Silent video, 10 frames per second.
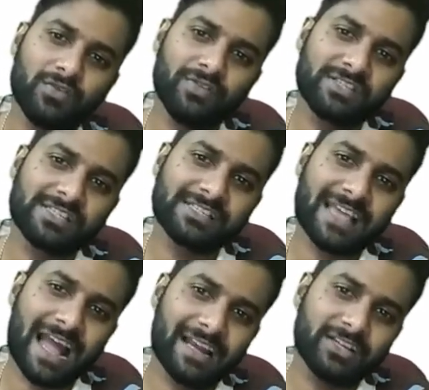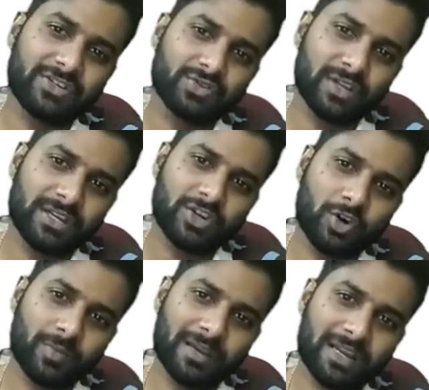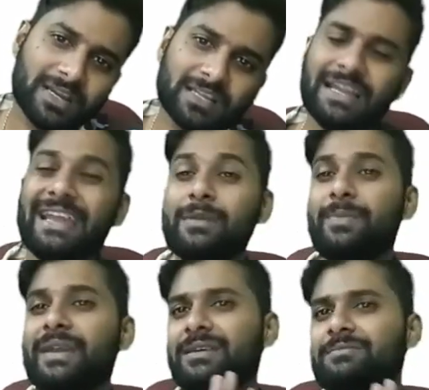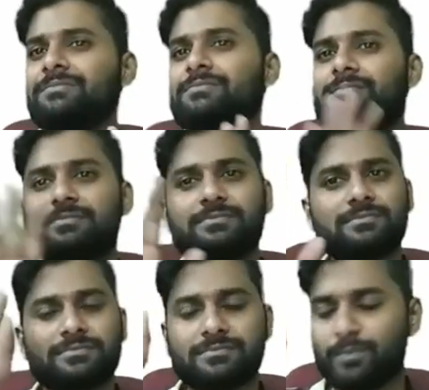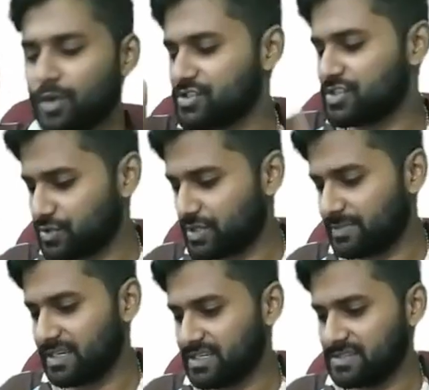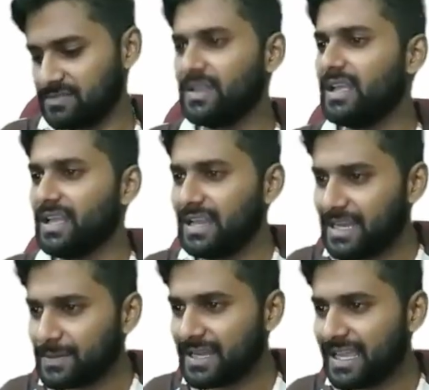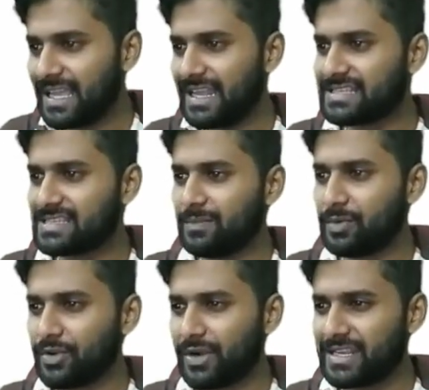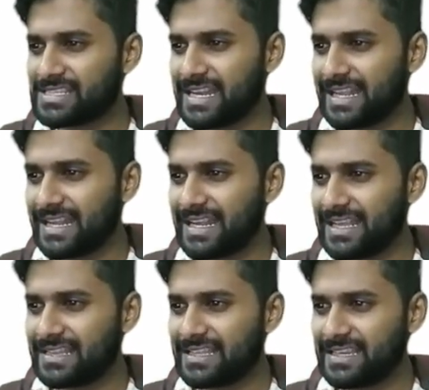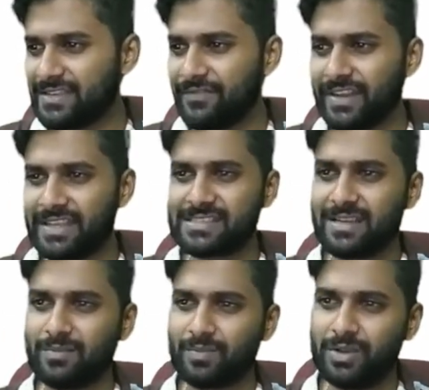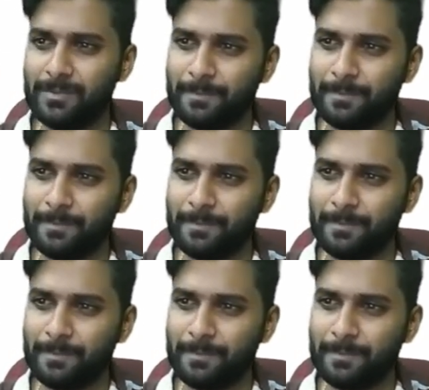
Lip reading: which is added to the denominator, it becomes positive reminder. Let me take an example to understand entire theory. For example,